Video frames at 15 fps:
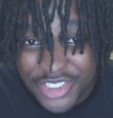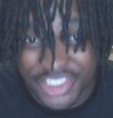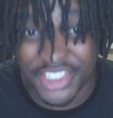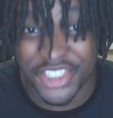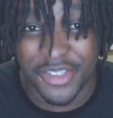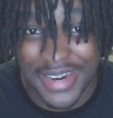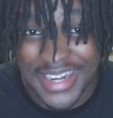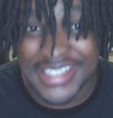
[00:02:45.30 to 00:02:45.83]
just
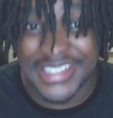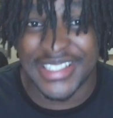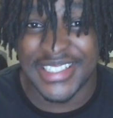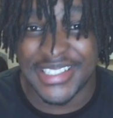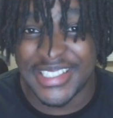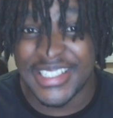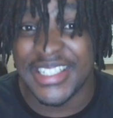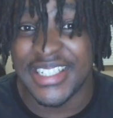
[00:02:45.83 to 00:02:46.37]
crazy to
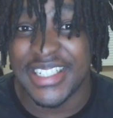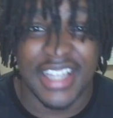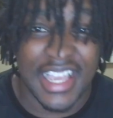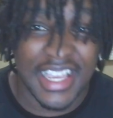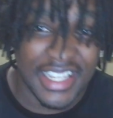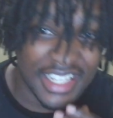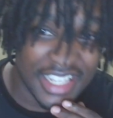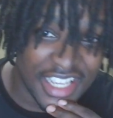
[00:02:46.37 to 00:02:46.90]
see.
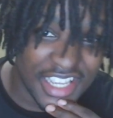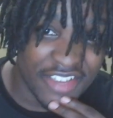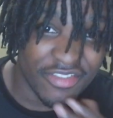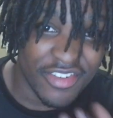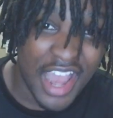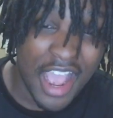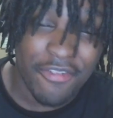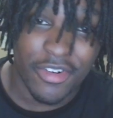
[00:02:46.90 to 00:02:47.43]
Like if
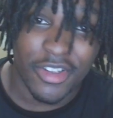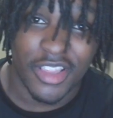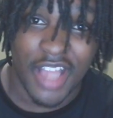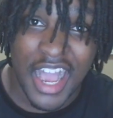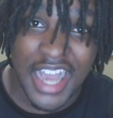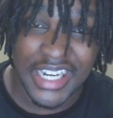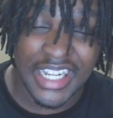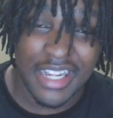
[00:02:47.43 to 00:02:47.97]
not for
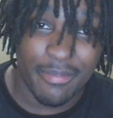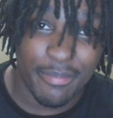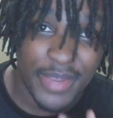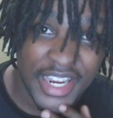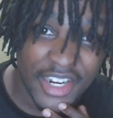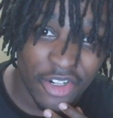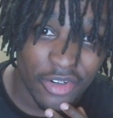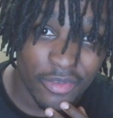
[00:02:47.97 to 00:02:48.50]
Lonnie,
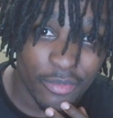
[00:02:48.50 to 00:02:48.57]
Peter